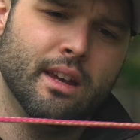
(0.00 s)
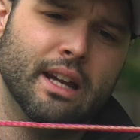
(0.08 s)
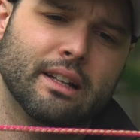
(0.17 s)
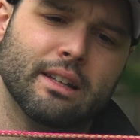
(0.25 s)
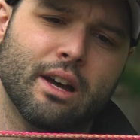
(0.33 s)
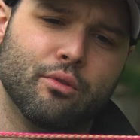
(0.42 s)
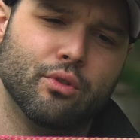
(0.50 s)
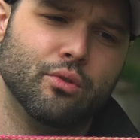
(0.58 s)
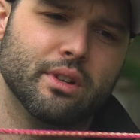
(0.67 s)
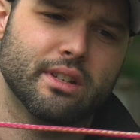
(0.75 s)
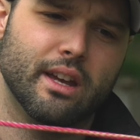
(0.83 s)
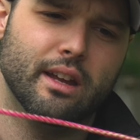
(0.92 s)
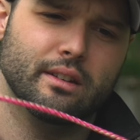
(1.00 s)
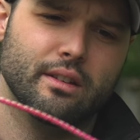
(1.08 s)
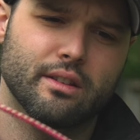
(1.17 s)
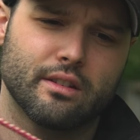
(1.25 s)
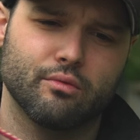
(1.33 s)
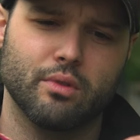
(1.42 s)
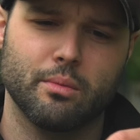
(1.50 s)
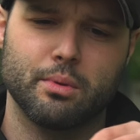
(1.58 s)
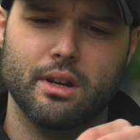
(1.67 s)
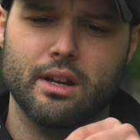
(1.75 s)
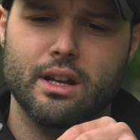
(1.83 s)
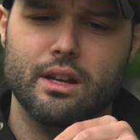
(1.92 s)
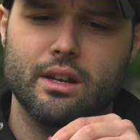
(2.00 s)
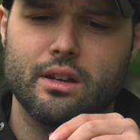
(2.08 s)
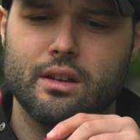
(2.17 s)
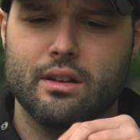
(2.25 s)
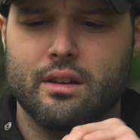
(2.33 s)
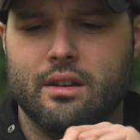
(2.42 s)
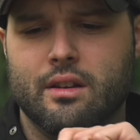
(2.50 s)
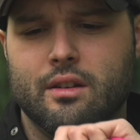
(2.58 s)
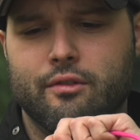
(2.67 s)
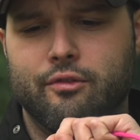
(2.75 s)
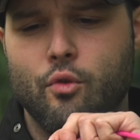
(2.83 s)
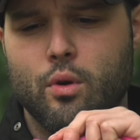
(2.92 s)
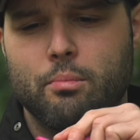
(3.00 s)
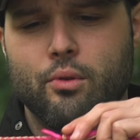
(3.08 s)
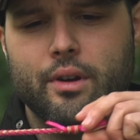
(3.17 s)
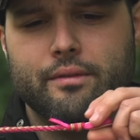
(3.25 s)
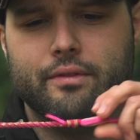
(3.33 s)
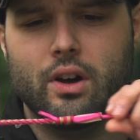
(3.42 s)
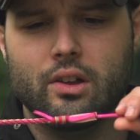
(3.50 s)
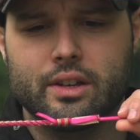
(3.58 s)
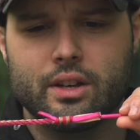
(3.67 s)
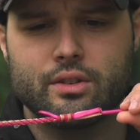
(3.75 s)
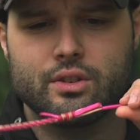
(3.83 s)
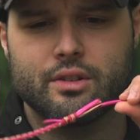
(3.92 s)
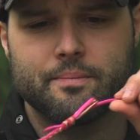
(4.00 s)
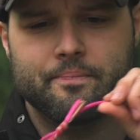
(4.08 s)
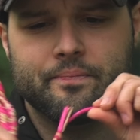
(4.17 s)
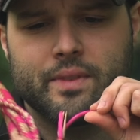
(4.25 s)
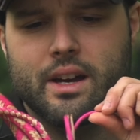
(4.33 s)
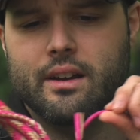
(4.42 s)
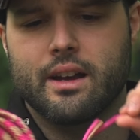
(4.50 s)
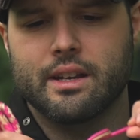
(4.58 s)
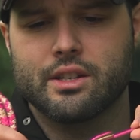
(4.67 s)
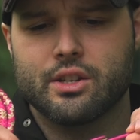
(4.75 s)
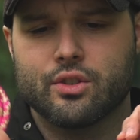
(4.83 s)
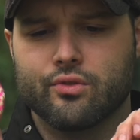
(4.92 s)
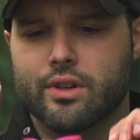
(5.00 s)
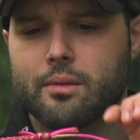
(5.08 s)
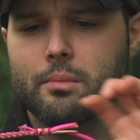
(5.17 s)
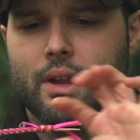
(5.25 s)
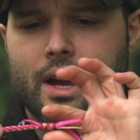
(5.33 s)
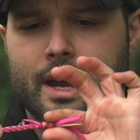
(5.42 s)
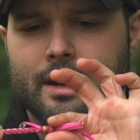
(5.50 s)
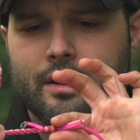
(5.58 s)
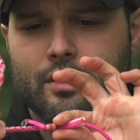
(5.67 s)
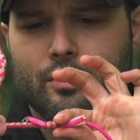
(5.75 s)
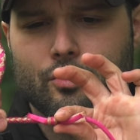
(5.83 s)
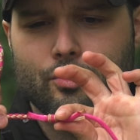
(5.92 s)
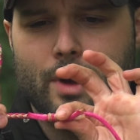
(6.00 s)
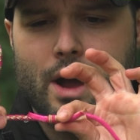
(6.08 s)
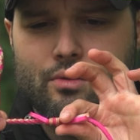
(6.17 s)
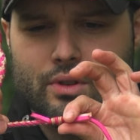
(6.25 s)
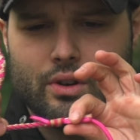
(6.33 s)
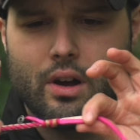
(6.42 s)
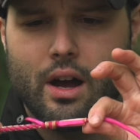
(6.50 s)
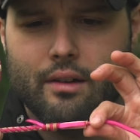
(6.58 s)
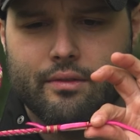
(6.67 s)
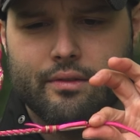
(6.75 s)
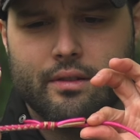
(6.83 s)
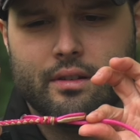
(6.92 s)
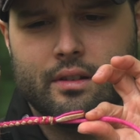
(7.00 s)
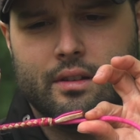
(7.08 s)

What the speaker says: And Claudiu has ended this whip in a 4-point fall hitch, a nice streamline, rounded off